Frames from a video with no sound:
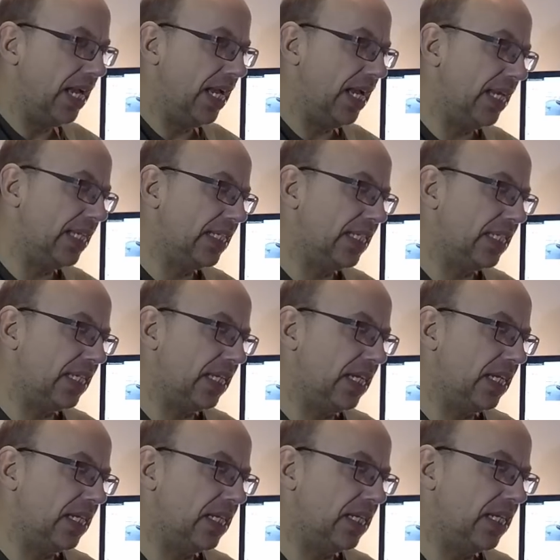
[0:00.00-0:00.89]
And
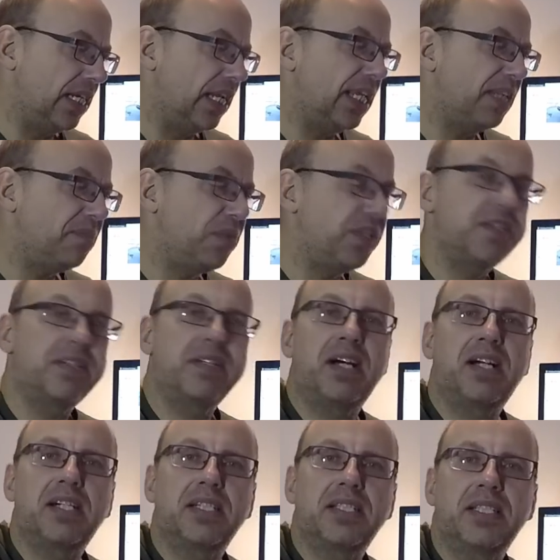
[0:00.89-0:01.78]
let me
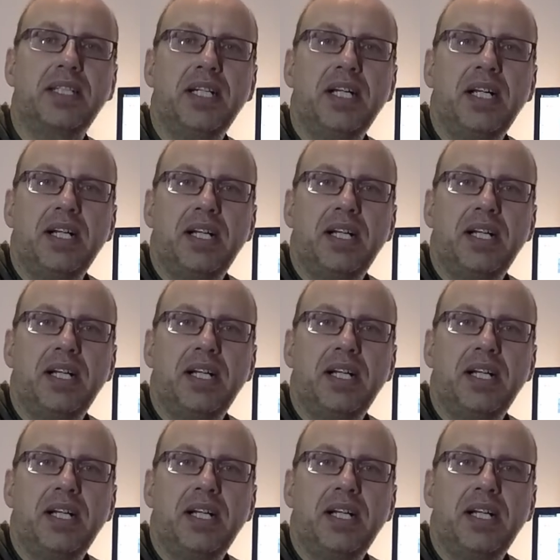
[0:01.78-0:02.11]
start.